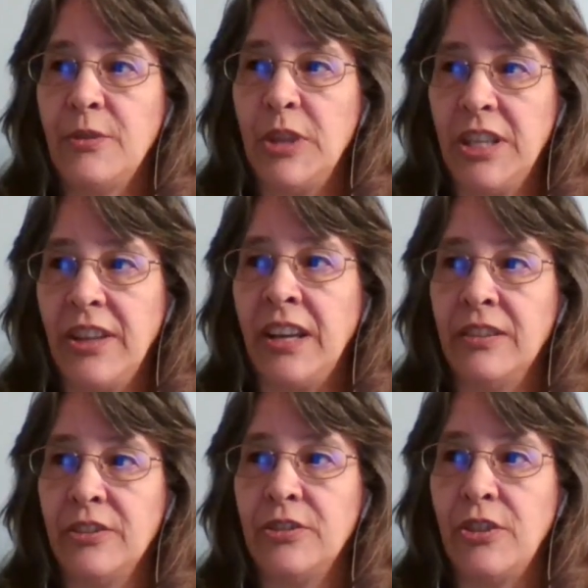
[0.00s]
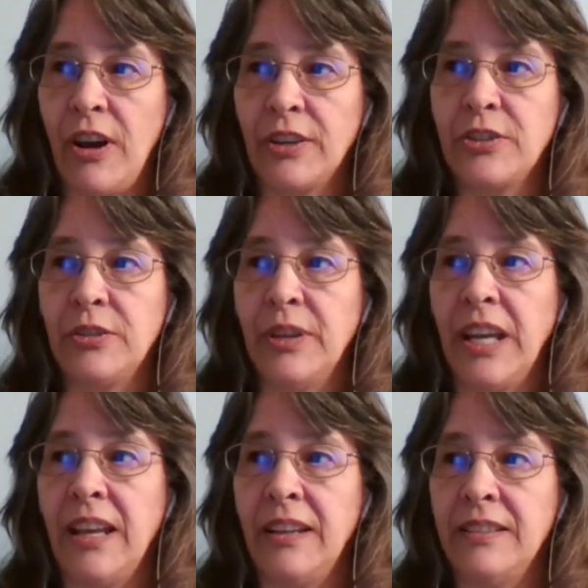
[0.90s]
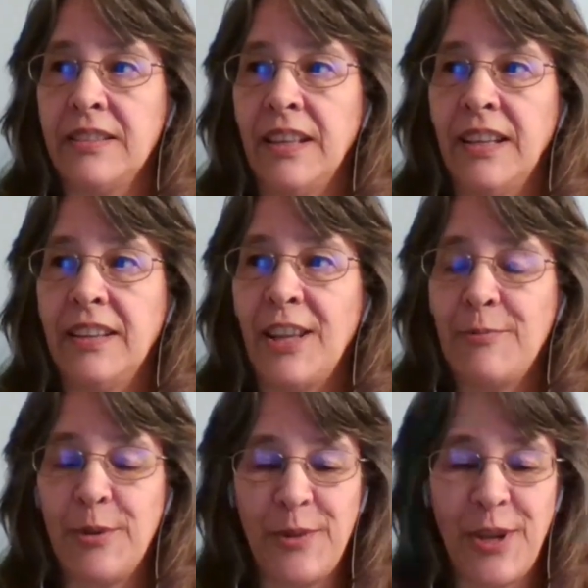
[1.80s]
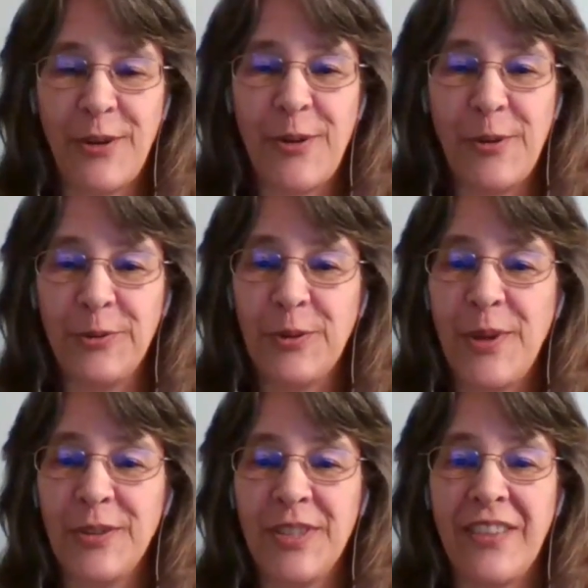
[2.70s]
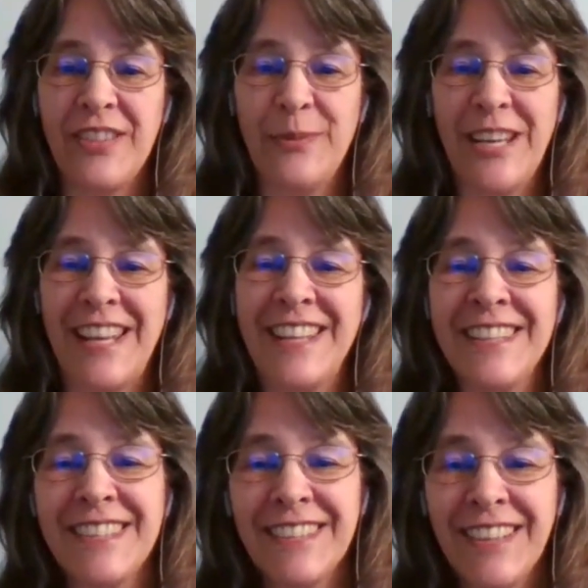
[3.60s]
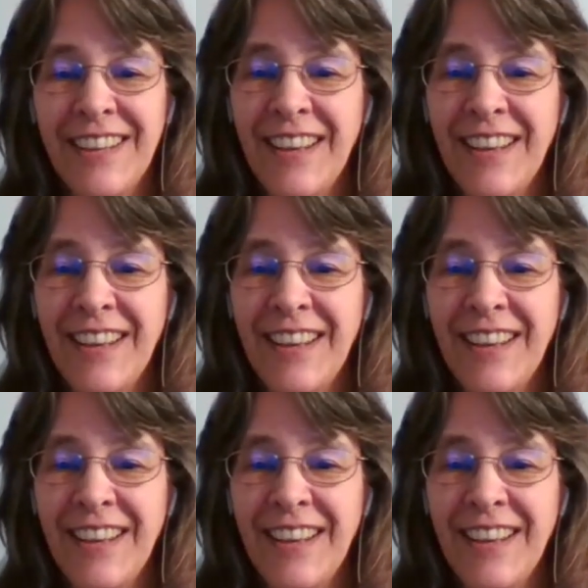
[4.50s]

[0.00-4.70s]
be there to talk to. And they put me on hold for about 7 minutes.